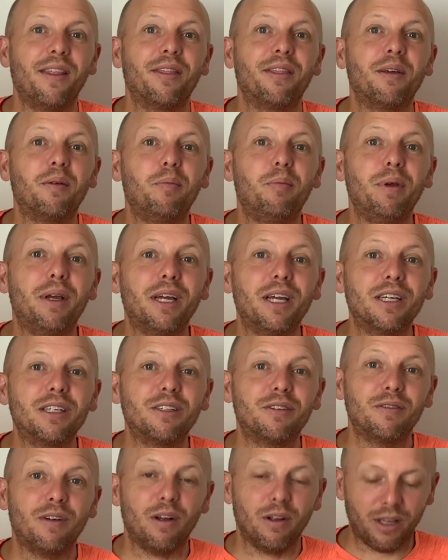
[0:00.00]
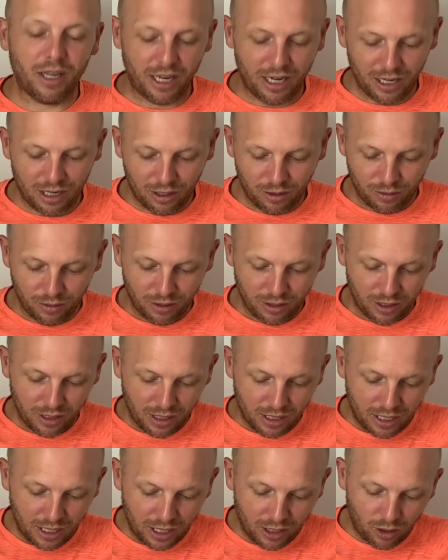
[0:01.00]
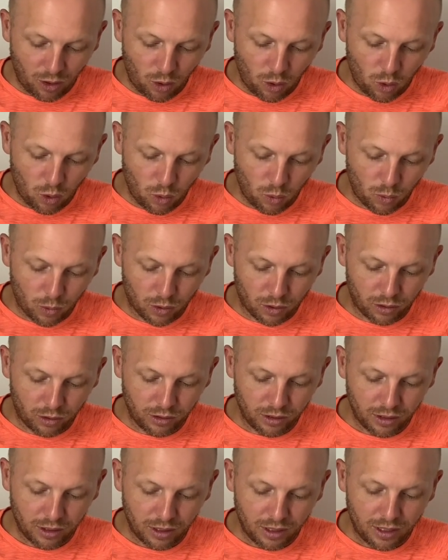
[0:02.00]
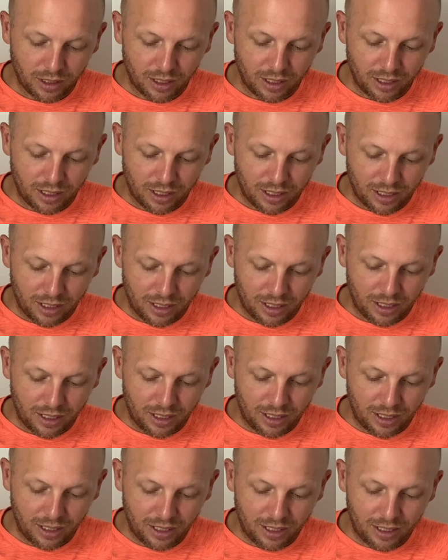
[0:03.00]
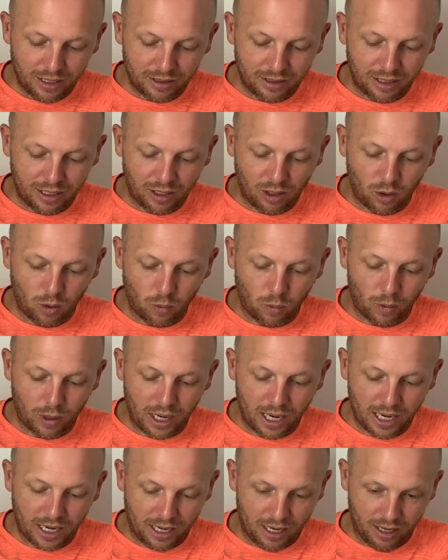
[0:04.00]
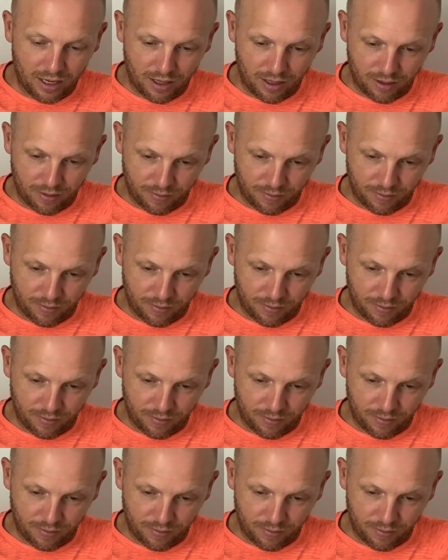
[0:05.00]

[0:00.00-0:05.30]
The biggest volcano in the whole world is in Hawaii.